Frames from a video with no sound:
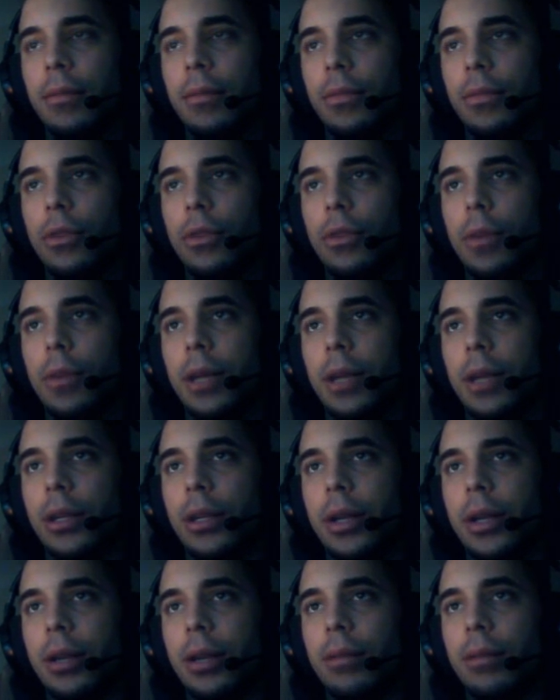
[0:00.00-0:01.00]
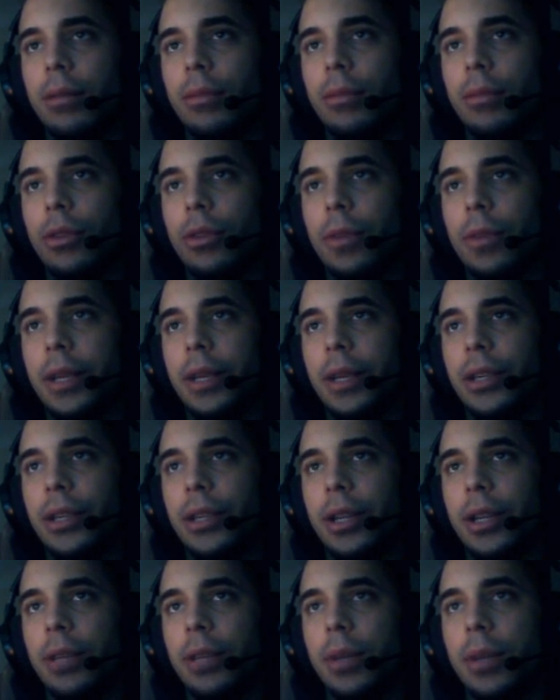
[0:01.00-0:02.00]
Not a bad trade,
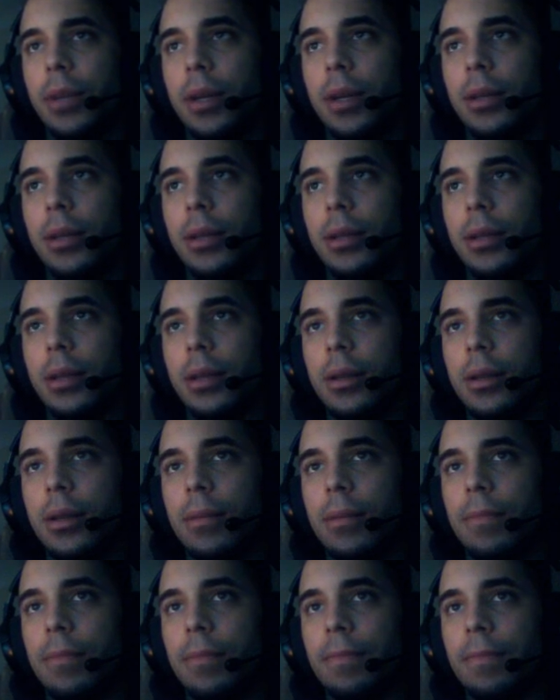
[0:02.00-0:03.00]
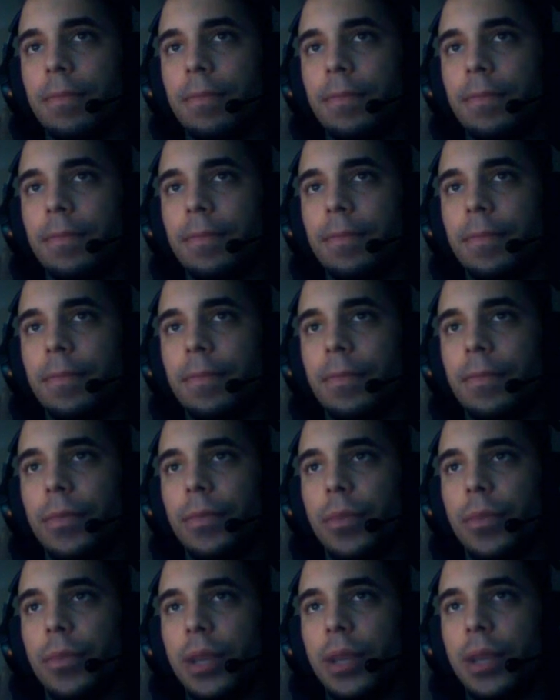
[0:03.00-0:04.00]
but
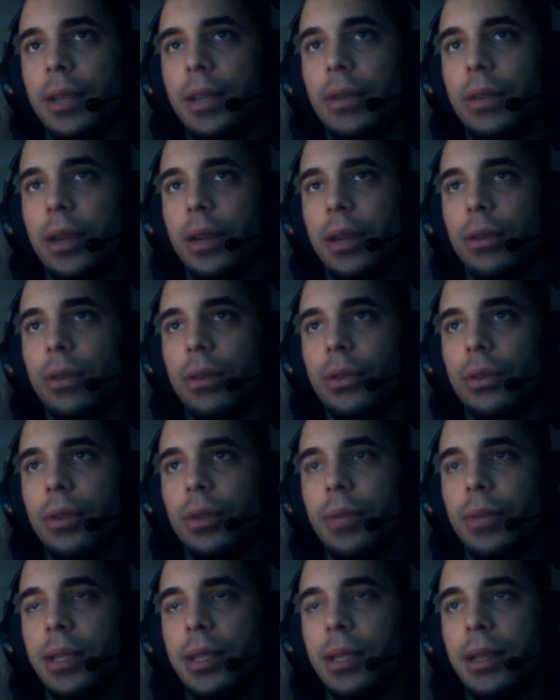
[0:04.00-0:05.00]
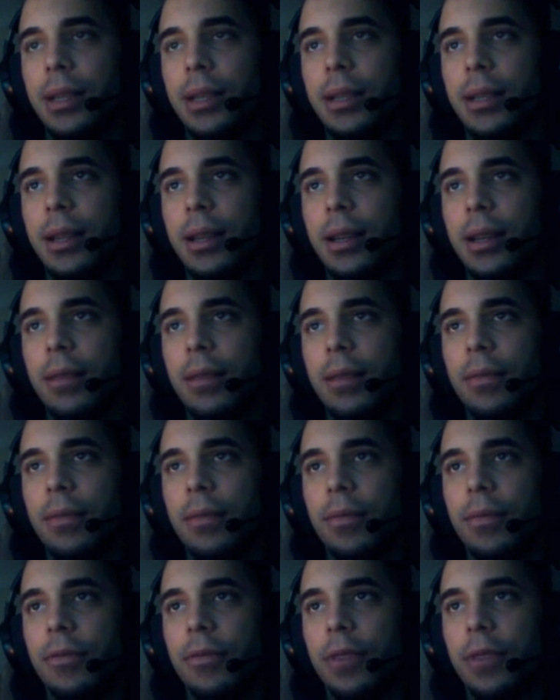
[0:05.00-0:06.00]
price had already mitigated here.
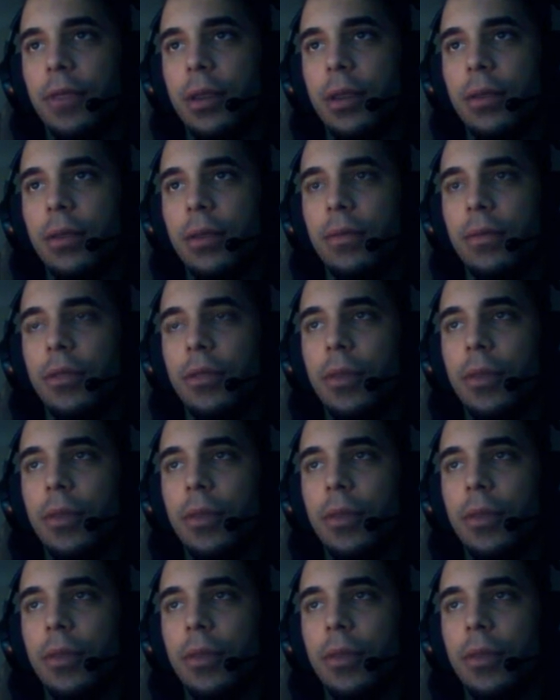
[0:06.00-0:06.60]
Fair enough. Not a